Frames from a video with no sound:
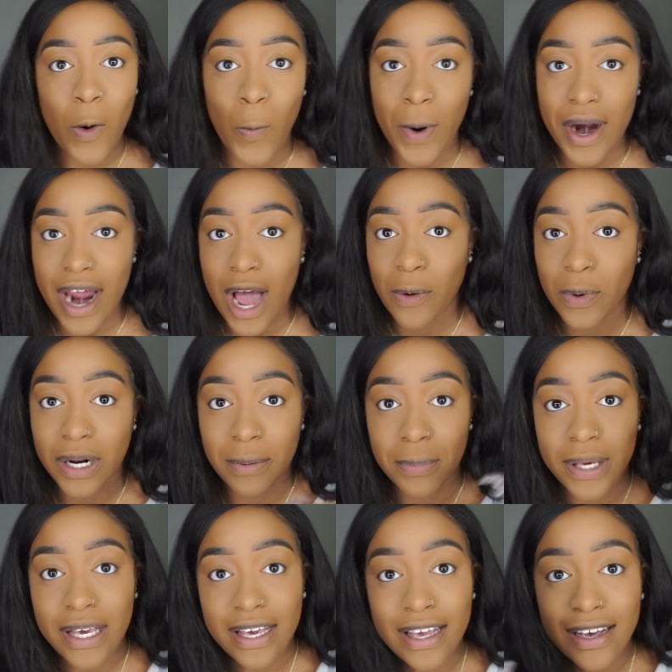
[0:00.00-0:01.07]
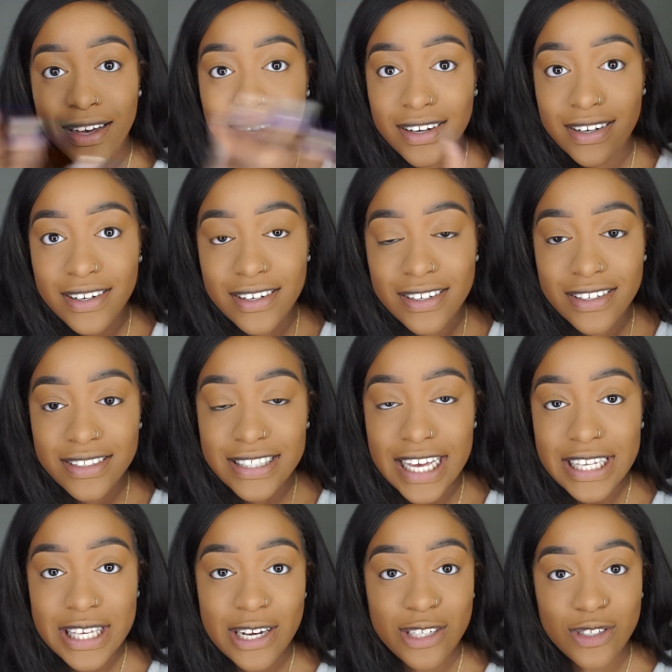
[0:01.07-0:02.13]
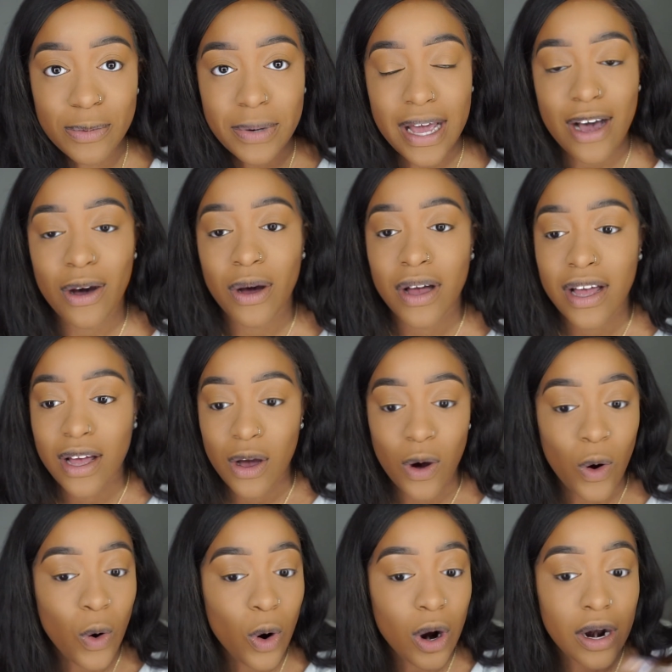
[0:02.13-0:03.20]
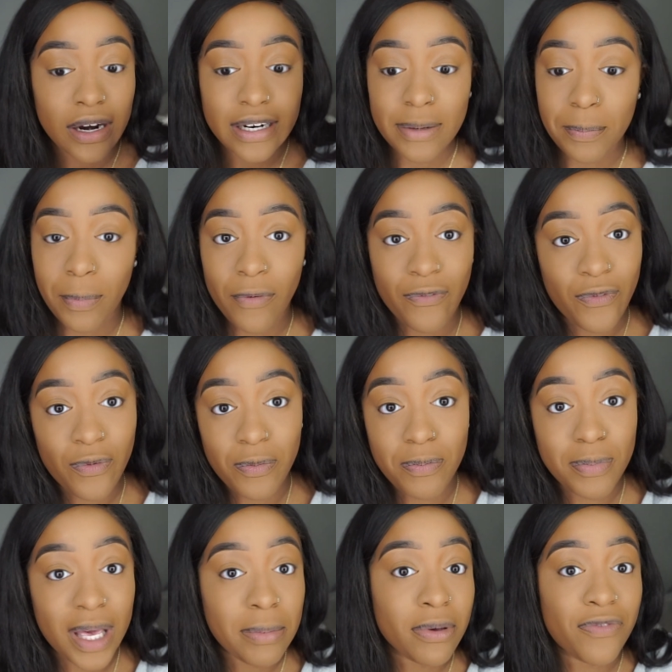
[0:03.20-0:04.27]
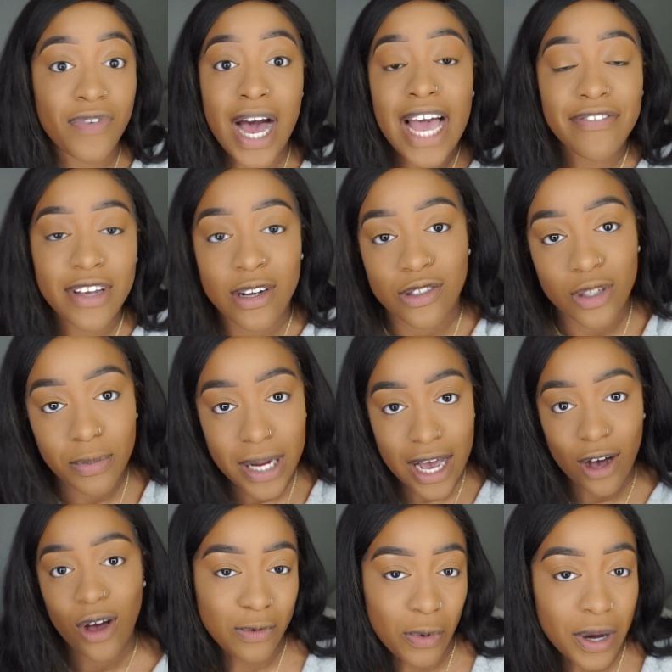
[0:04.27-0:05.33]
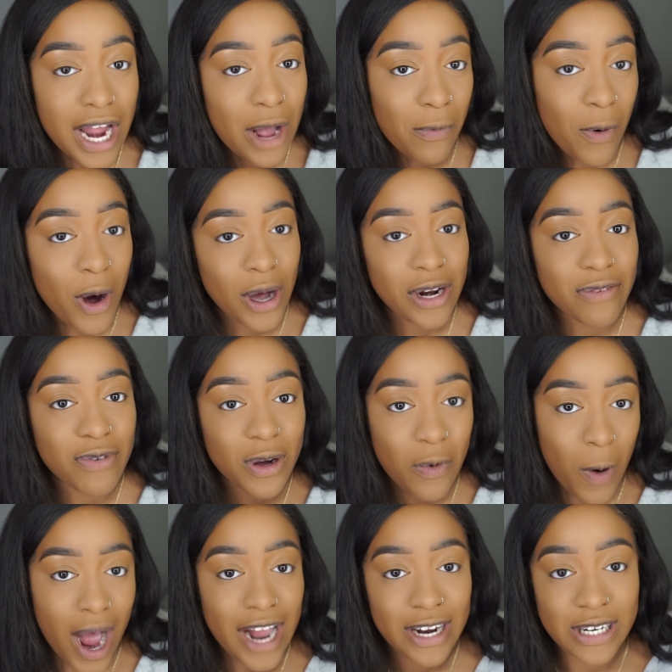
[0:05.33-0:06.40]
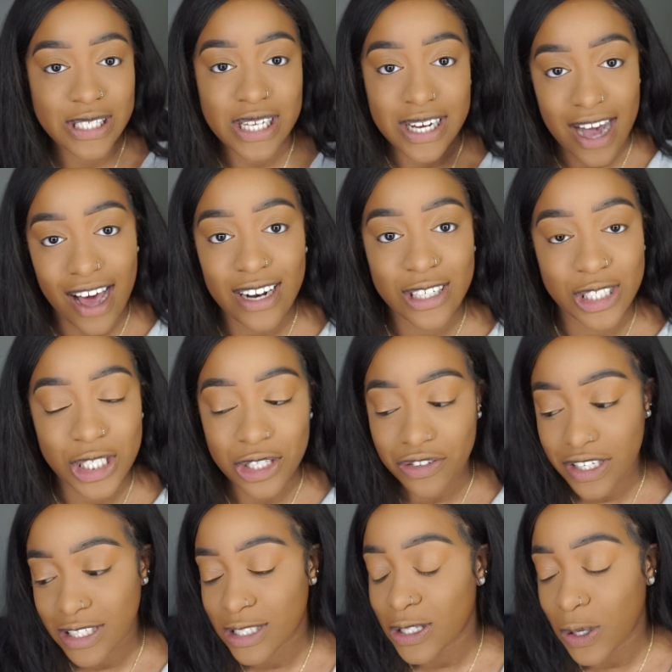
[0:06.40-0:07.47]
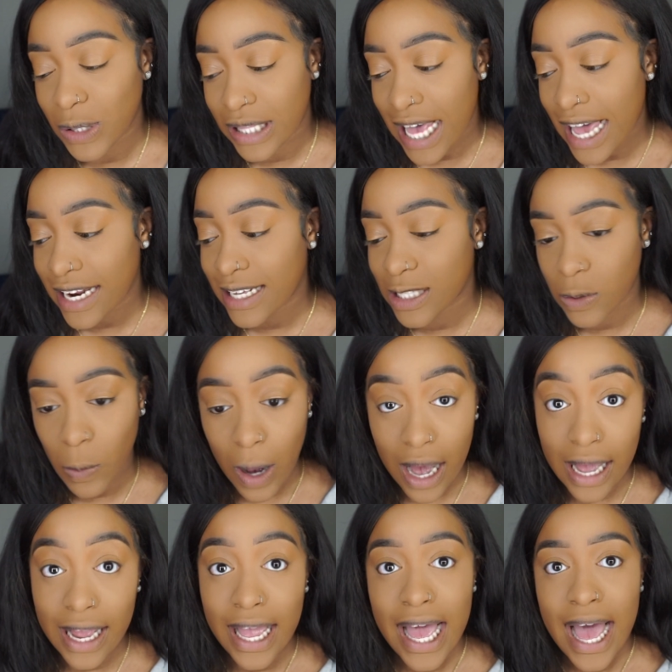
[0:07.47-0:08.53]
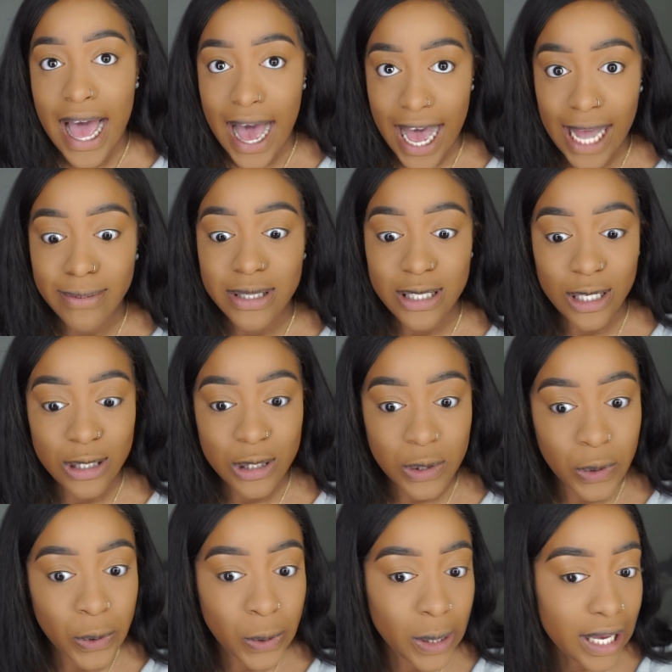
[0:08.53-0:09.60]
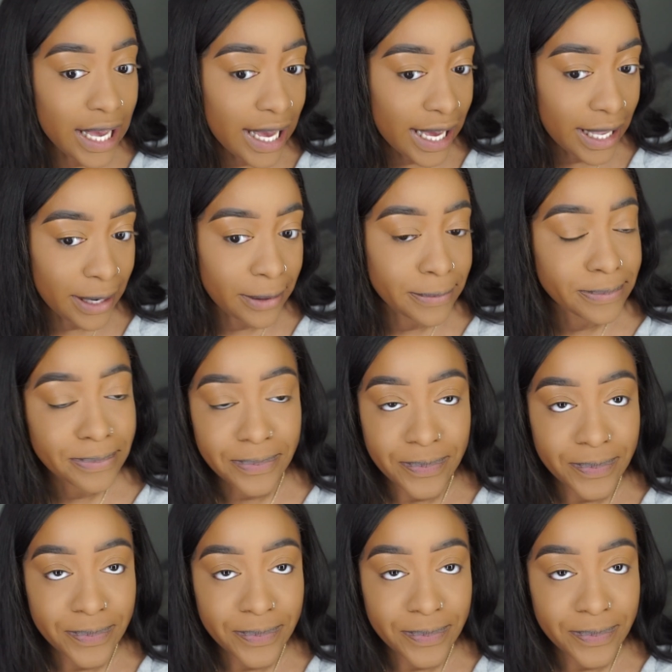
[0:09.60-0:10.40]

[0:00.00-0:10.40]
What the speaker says: where I want to be 10 years from now, or maybe 5 years from now. What I want requires a college degree, so that is why I'm still in school, and